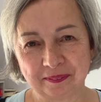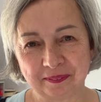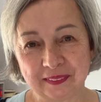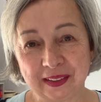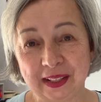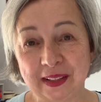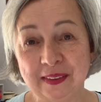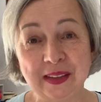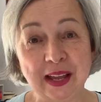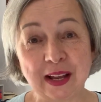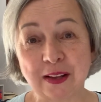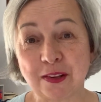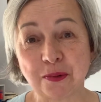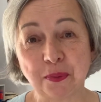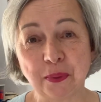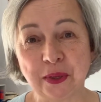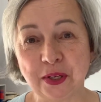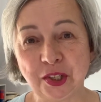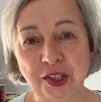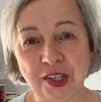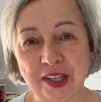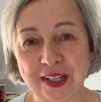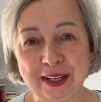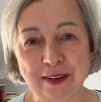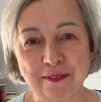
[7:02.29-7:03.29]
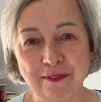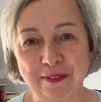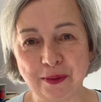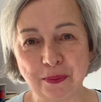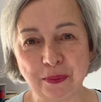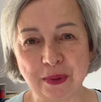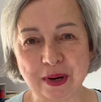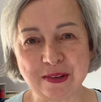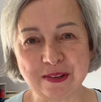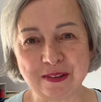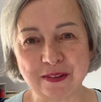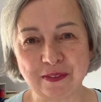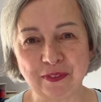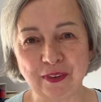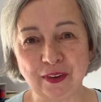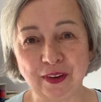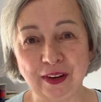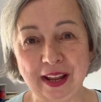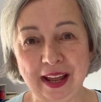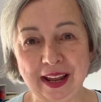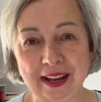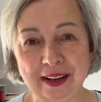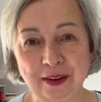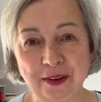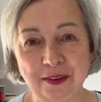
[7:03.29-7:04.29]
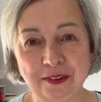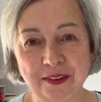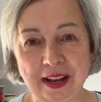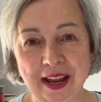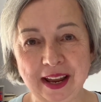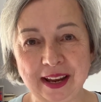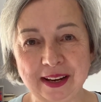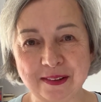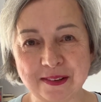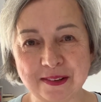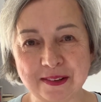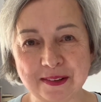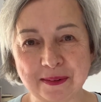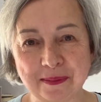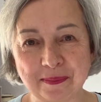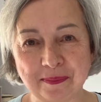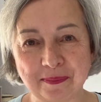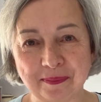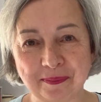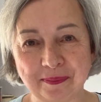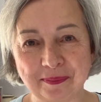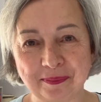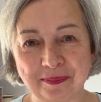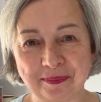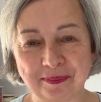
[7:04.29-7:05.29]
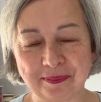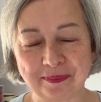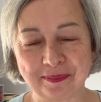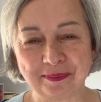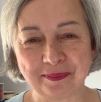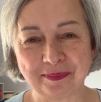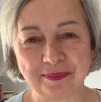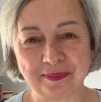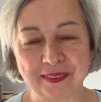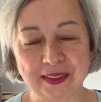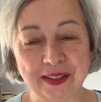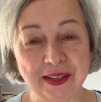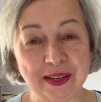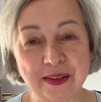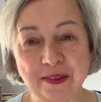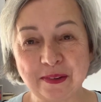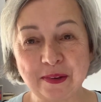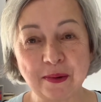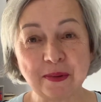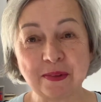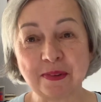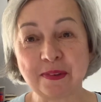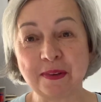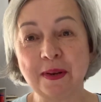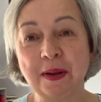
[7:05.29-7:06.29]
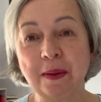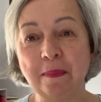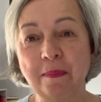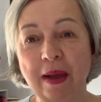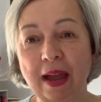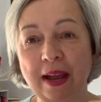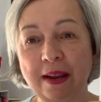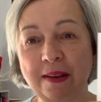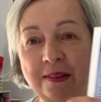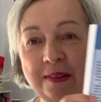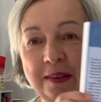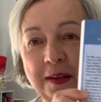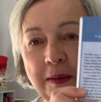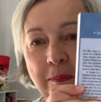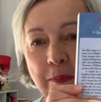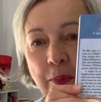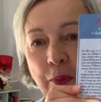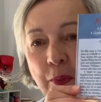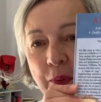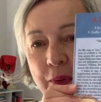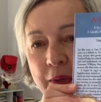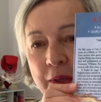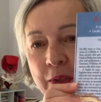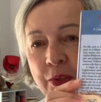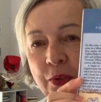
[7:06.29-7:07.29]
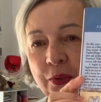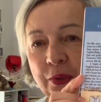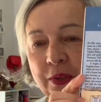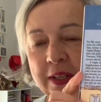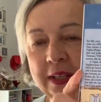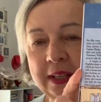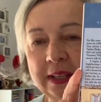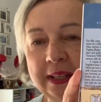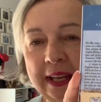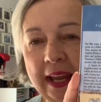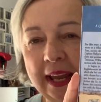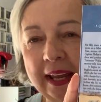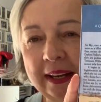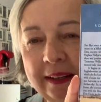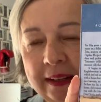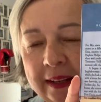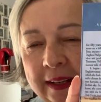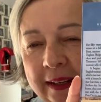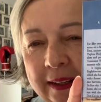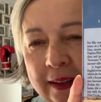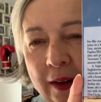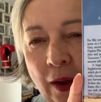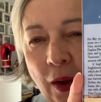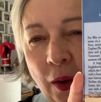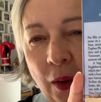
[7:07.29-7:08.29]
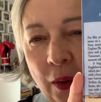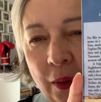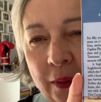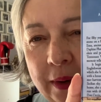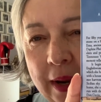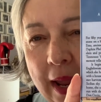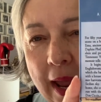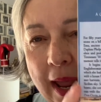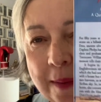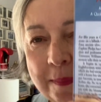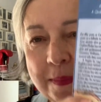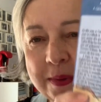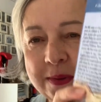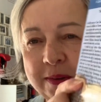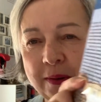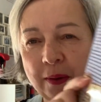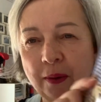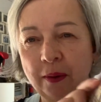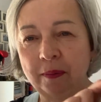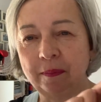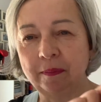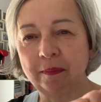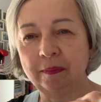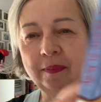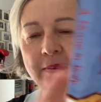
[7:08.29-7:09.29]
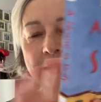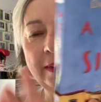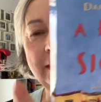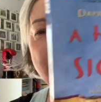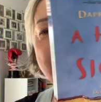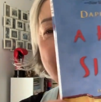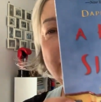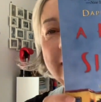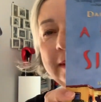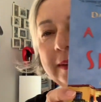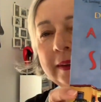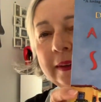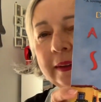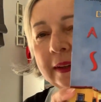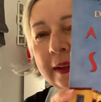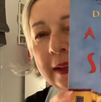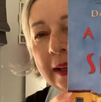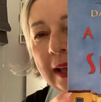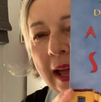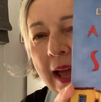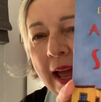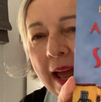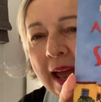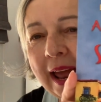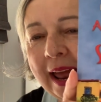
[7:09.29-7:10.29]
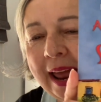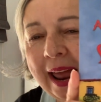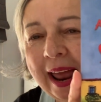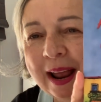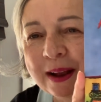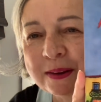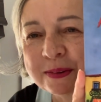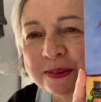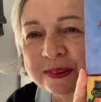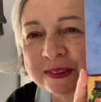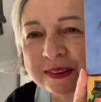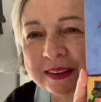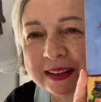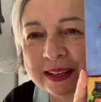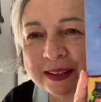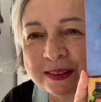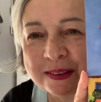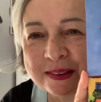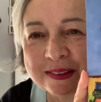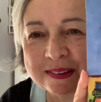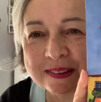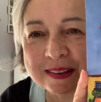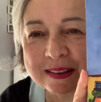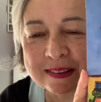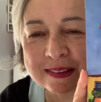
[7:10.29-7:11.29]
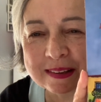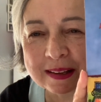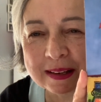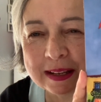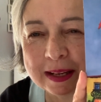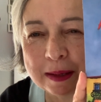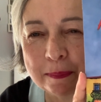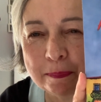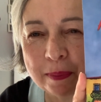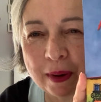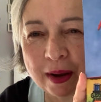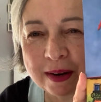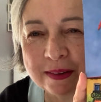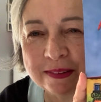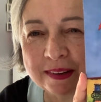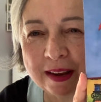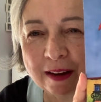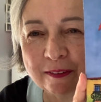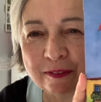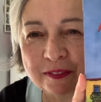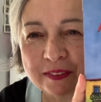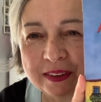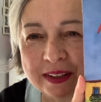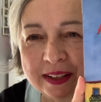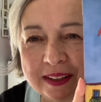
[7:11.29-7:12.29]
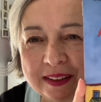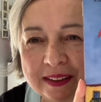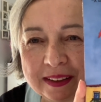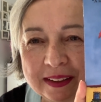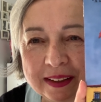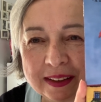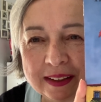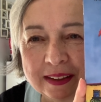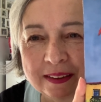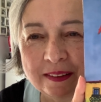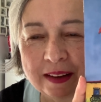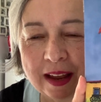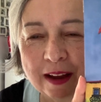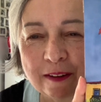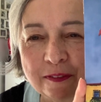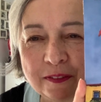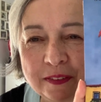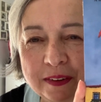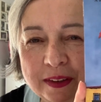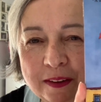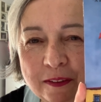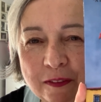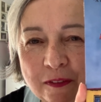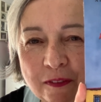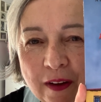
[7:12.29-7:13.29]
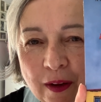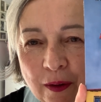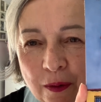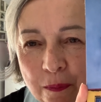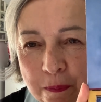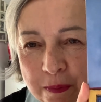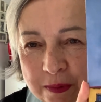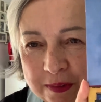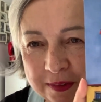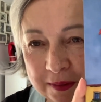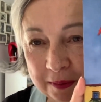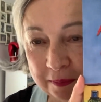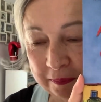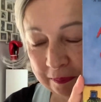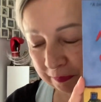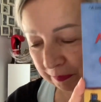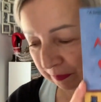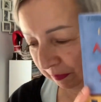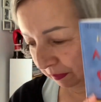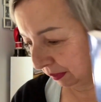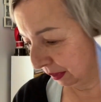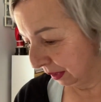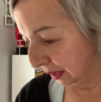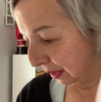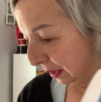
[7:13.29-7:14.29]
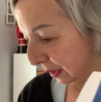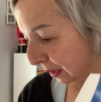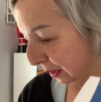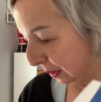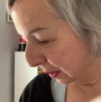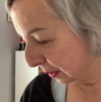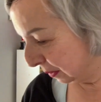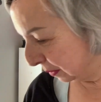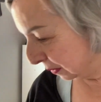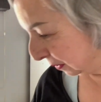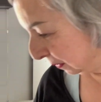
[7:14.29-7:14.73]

and that's where she lived the rest of her days. So it's an amazing book, and you can get it on Amazon. A House in Sicily by Daphne Phelps. So